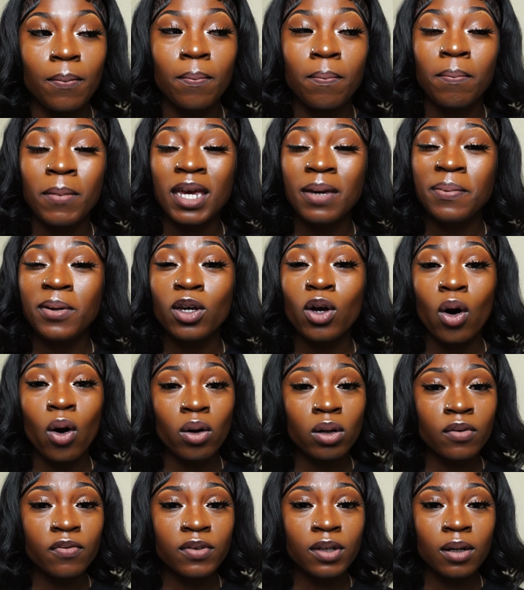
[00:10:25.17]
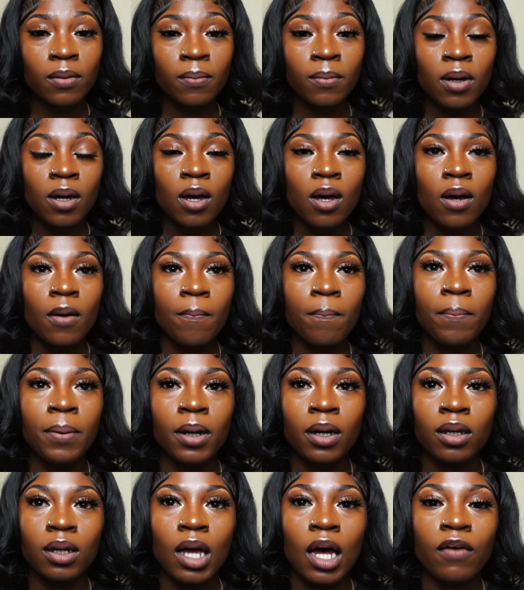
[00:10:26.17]
Maybe all of them,
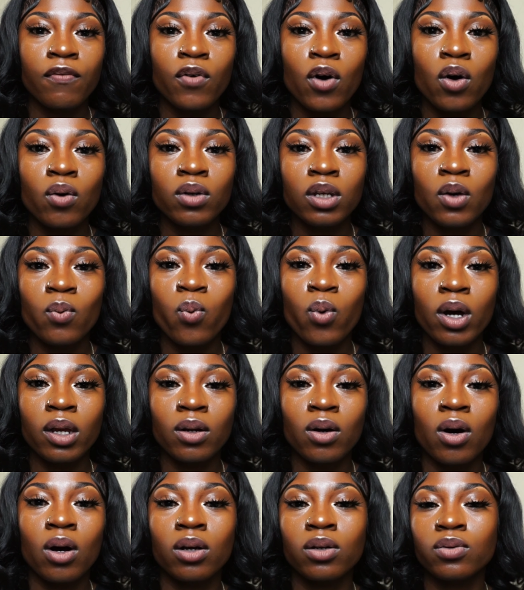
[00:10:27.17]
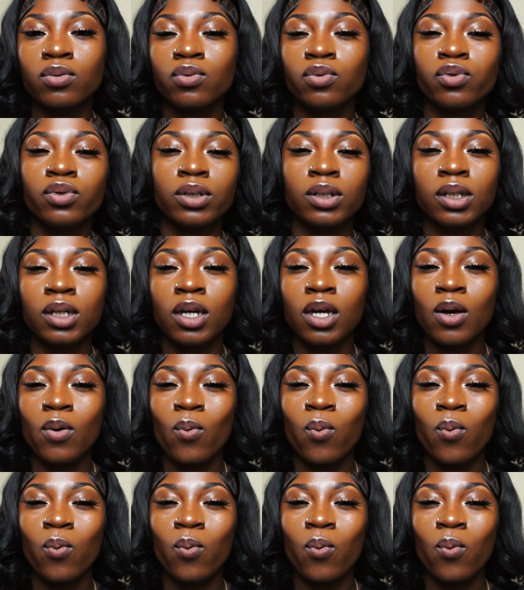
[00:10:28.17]
but I've only went on really